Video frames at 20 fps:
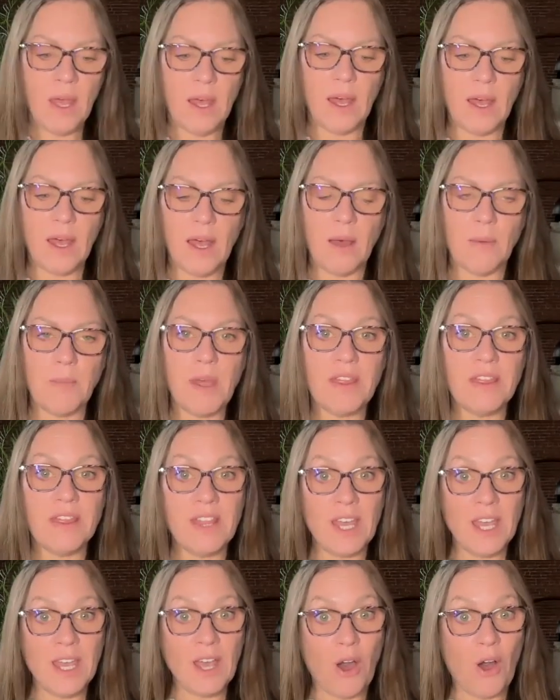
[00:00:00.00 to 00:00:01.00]
Um,
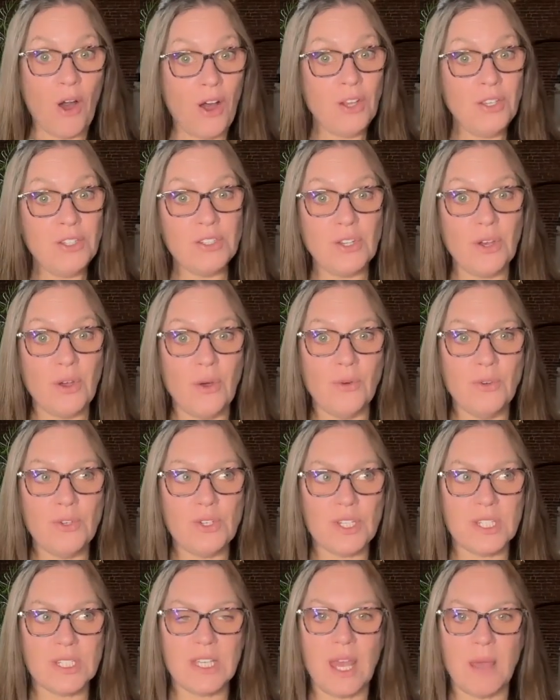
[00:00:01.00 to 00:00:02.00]
they also
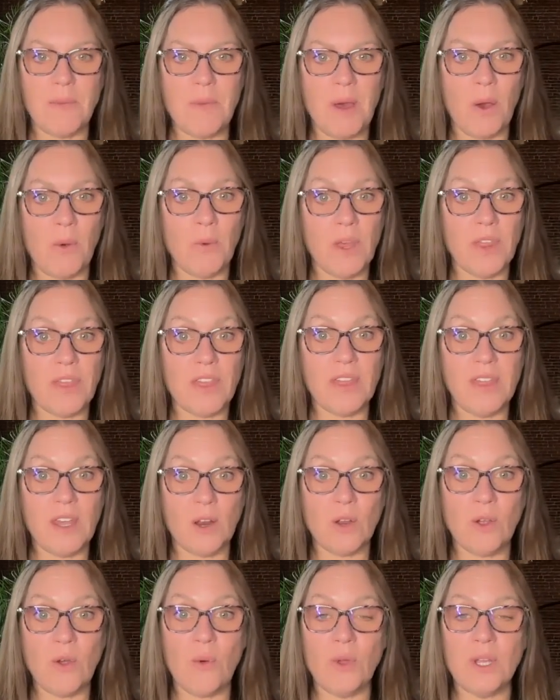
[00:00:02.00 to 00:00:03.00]
just came out with
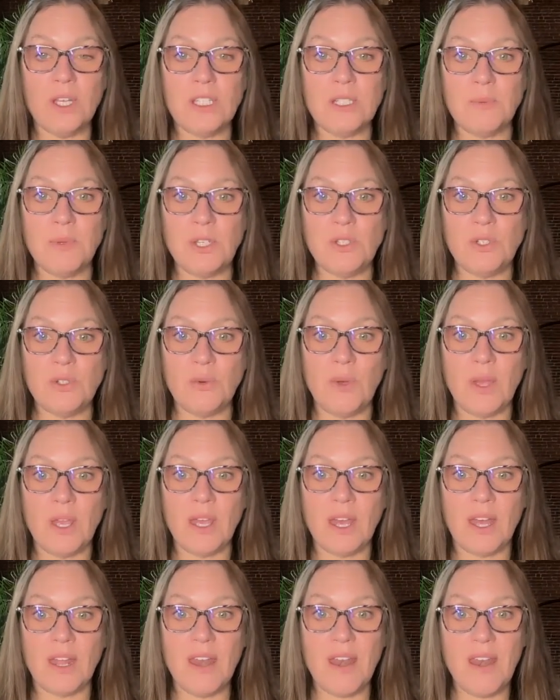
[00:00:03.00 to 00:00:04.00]
they're going to be
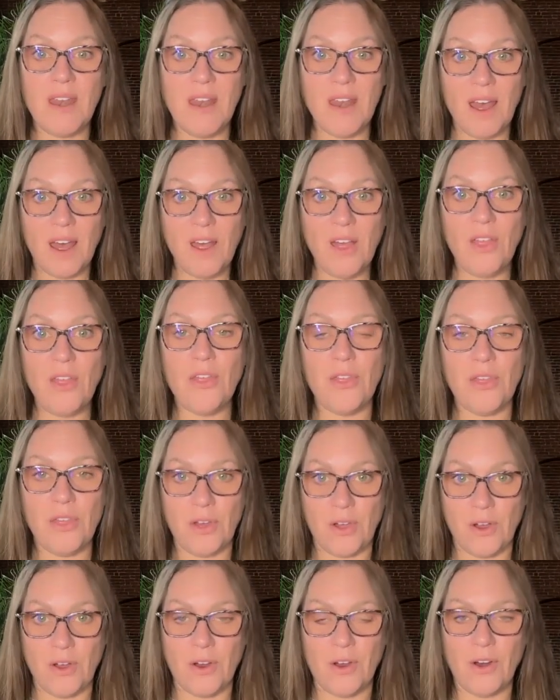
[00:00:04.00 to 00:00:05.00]
doing
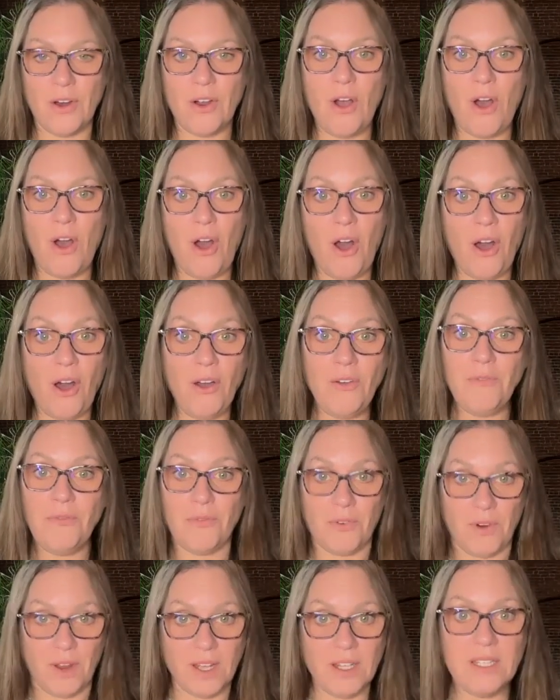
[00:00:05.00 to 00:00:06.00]
another
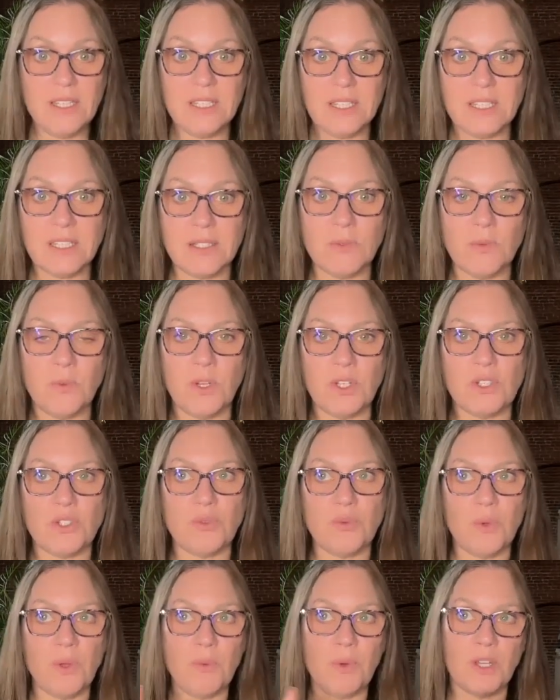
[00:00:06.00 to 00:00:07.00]
conference,
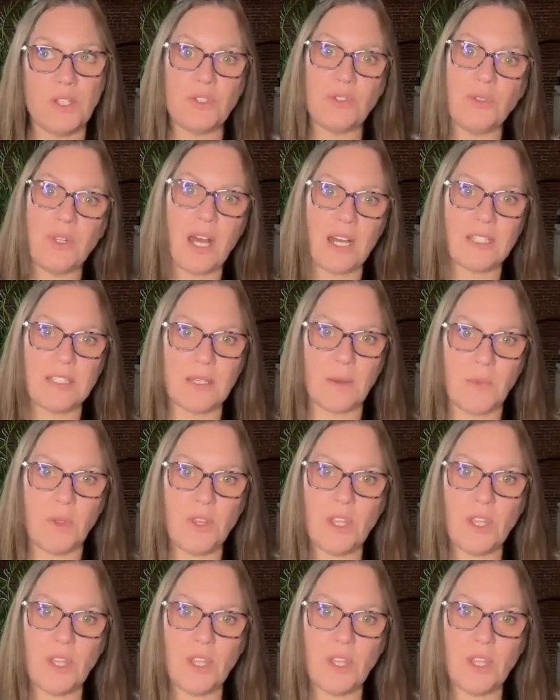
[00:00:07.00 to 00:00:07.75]
which we went to last summer.